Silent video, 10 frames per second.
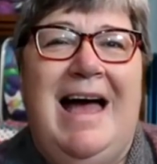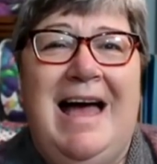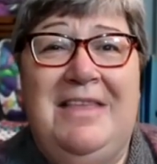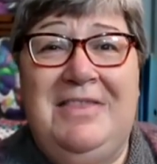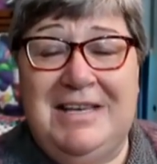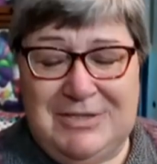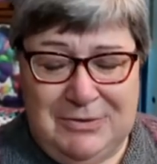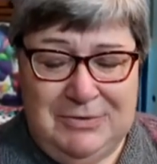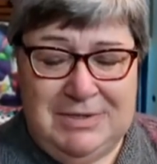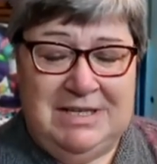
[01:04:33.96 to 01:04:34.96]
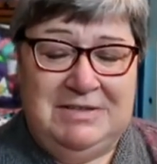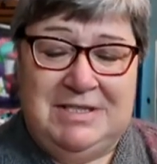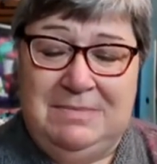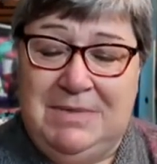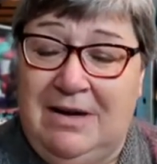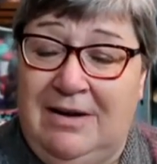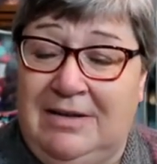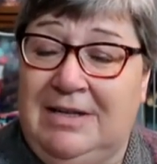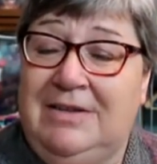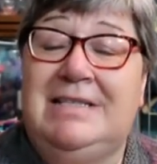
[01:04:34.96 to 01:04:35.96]
And there's also some
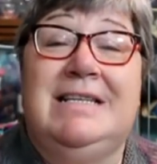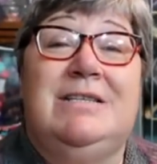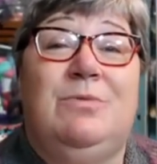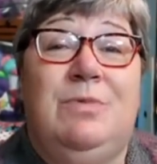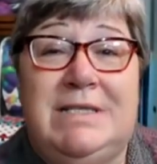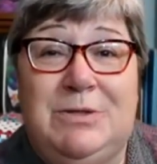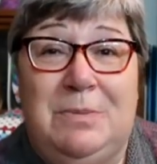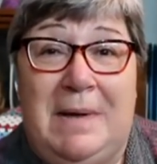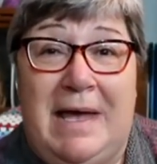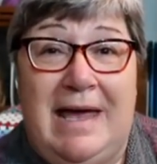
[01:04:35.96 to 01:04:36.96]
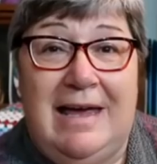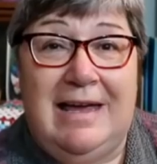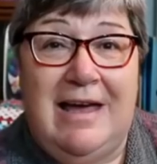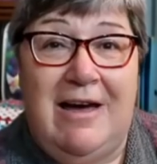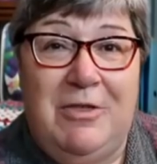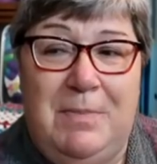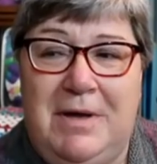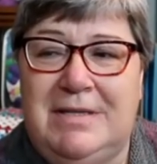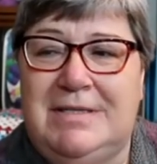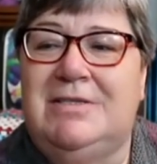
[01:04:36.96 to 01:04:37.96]
yarn, this is Whistlebare
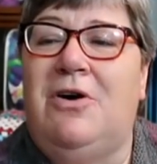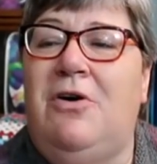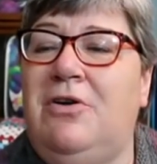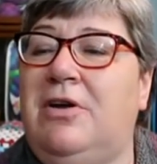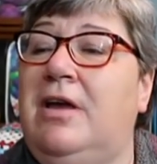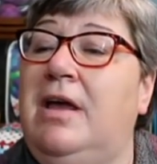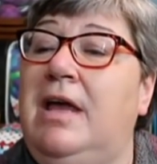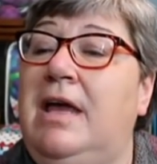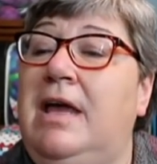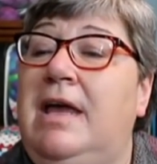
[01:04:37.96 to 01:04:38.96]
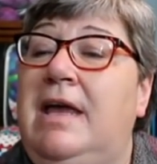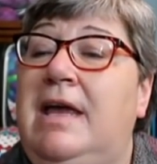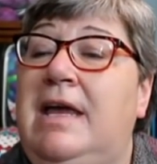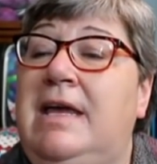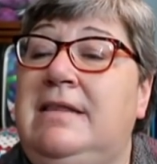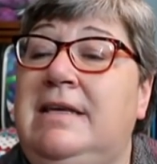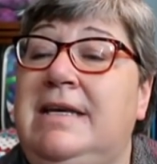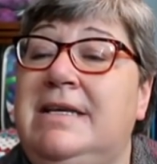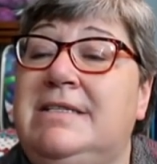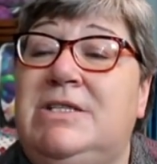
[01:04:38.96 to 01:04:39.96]
Cuthbert Sock in
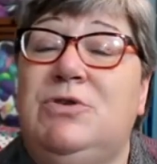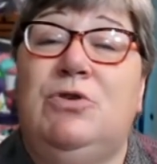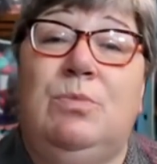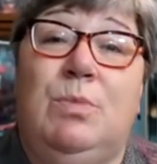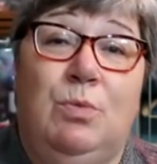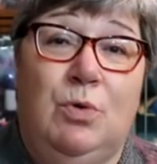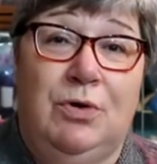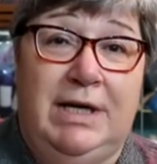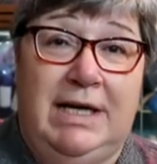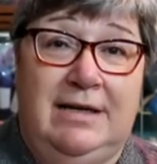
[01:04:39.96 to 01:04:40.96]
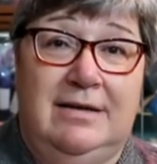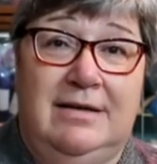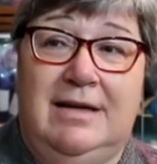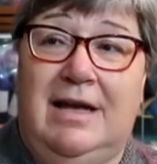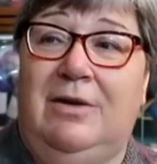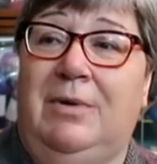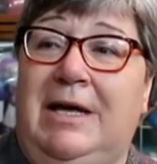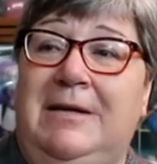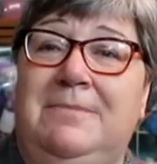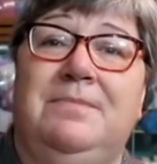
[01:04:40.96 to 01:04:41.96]
the Storm Warning
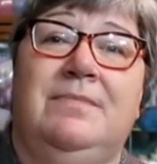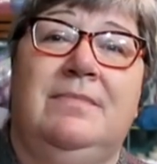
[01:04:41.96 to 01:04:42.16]
colourway.